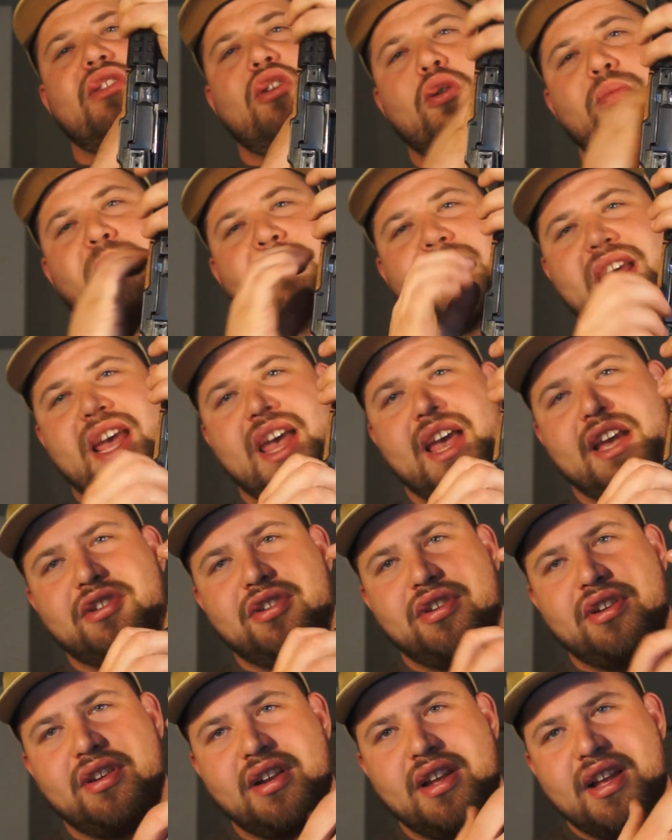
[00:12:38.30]
open
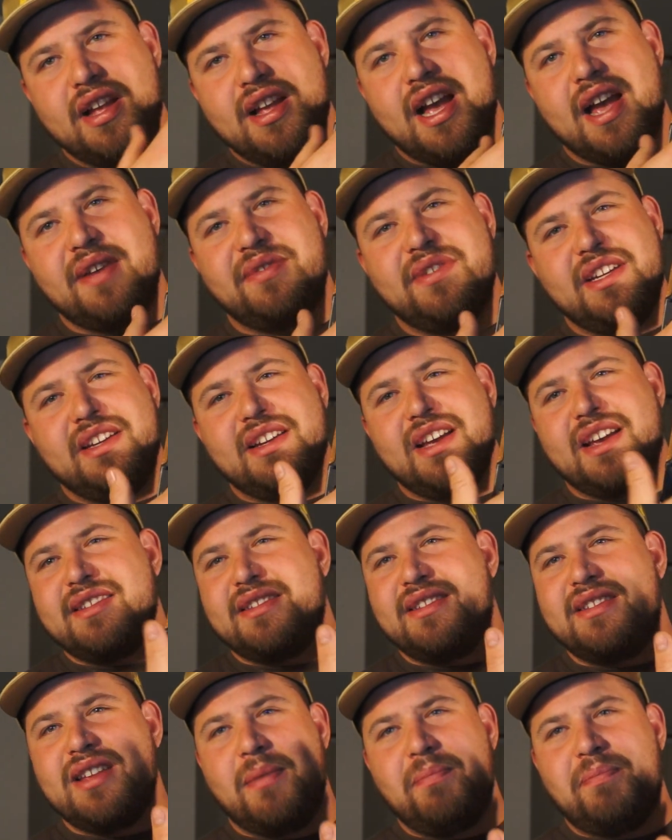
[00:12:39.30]
action. I've seen guys
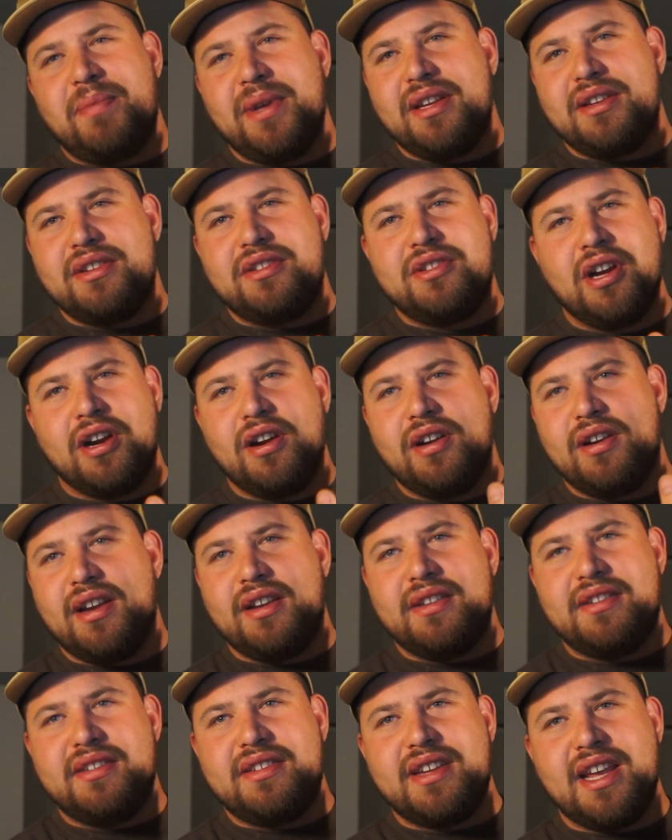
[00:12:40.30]
dumping dirt
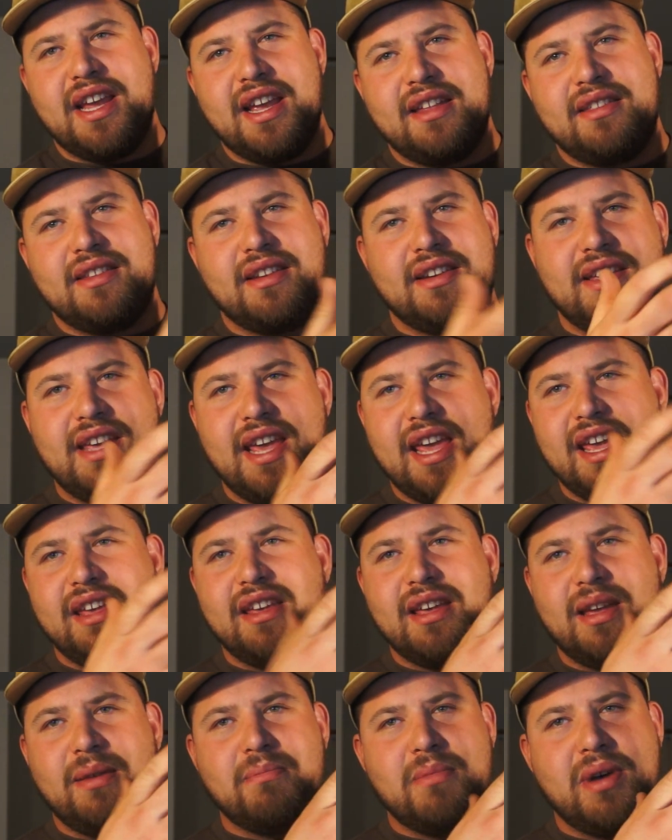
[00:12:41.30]
and sand and
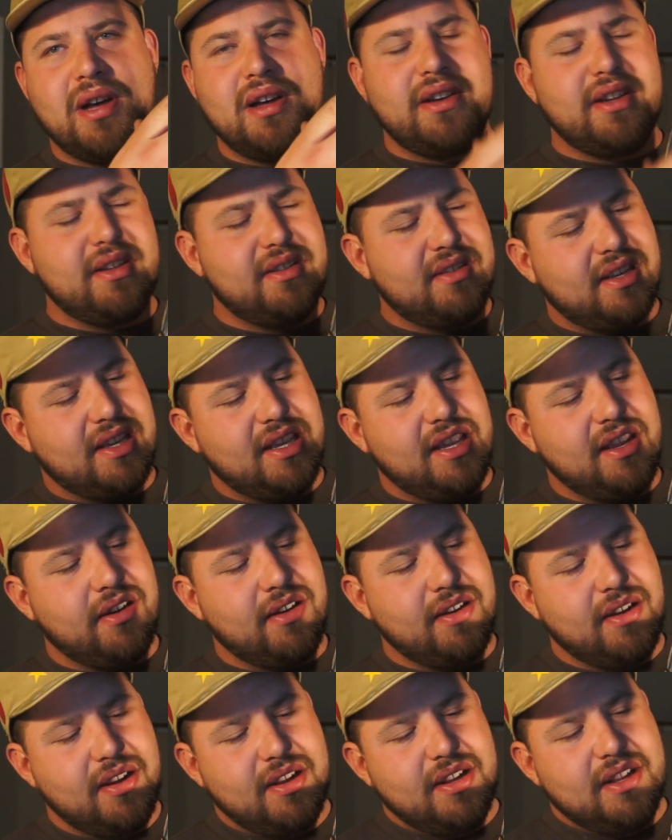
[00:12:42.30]
caking mud into
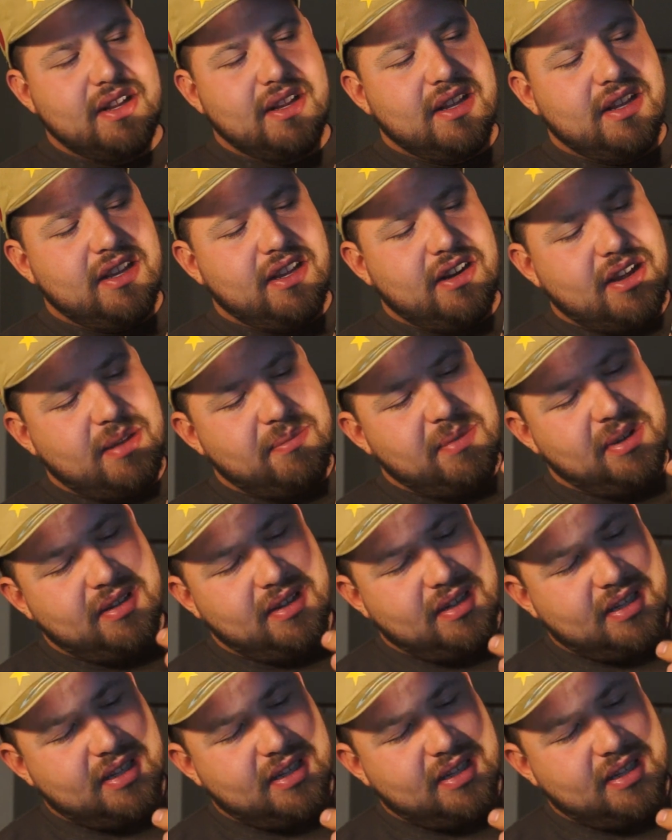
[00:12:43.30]
here. You know, I mean,